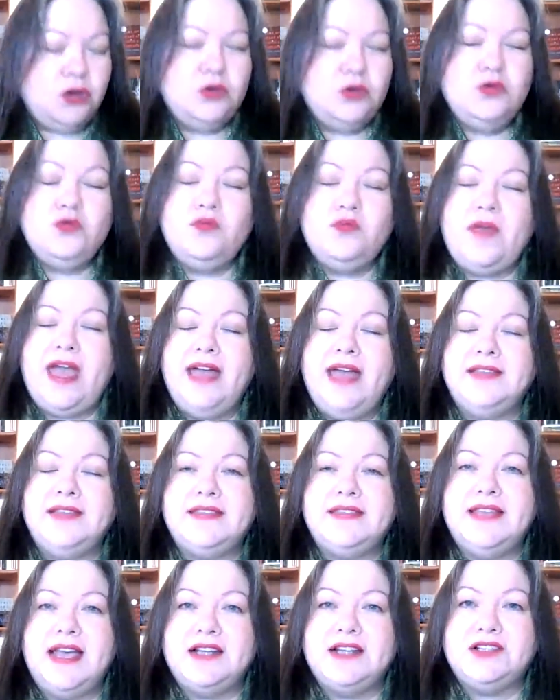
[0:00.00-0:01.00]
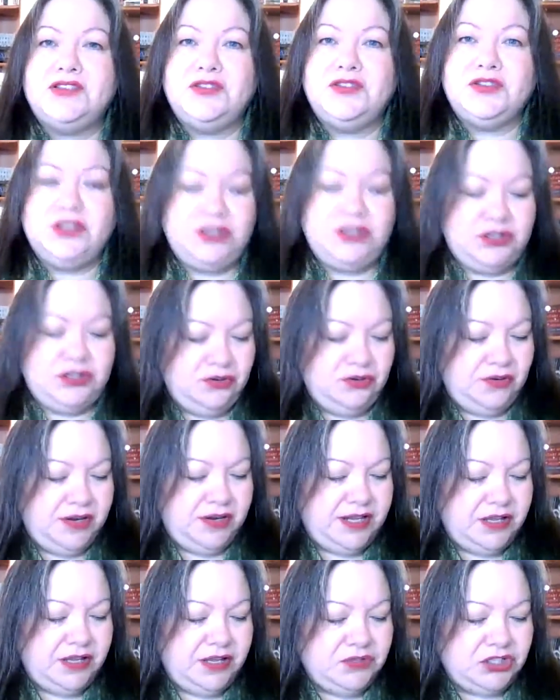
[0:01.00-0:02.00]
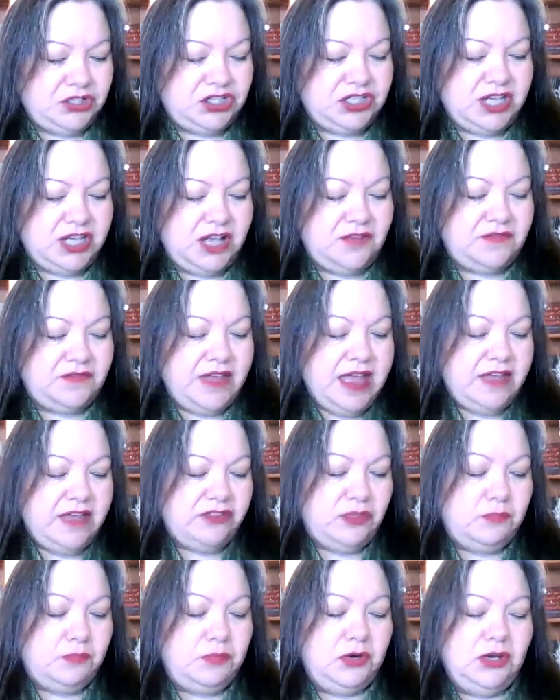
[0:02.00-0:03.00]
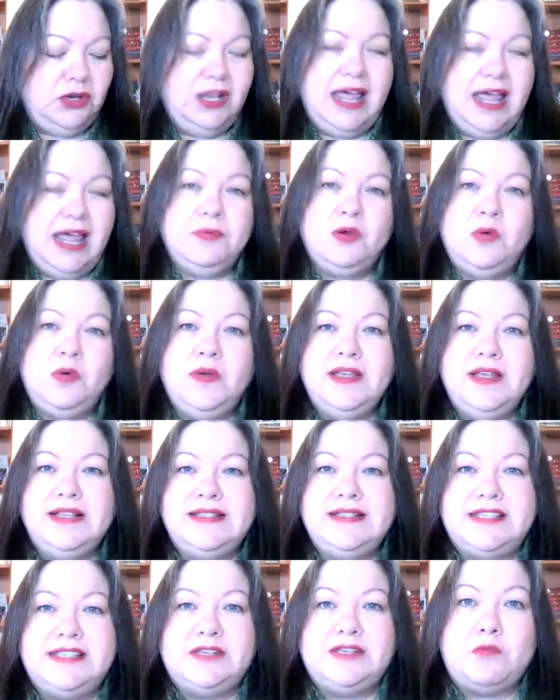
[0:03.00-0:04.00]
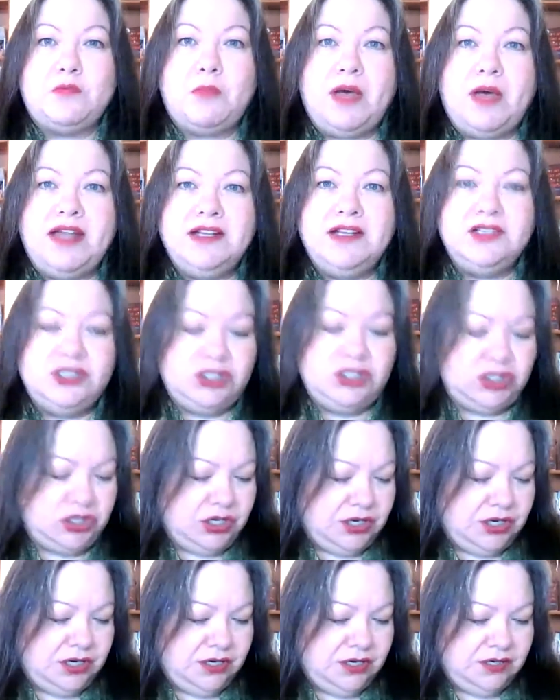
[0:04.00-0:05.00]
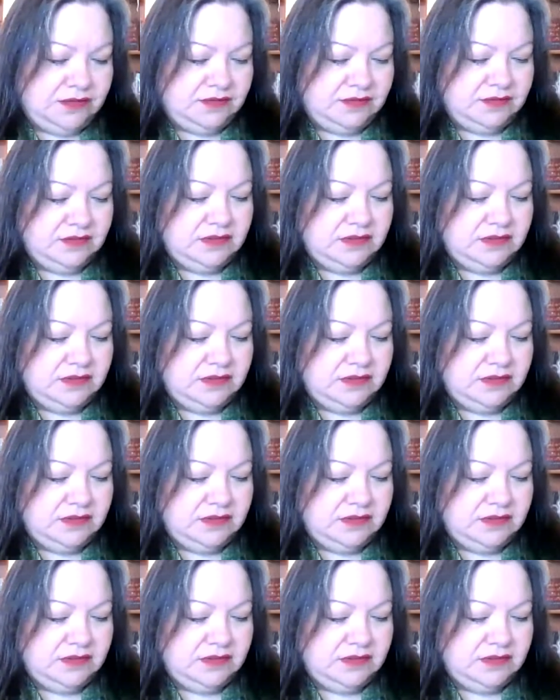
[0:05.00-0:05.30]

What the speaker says: Who ransacked the curio shelf, the burlap quilt and button jar?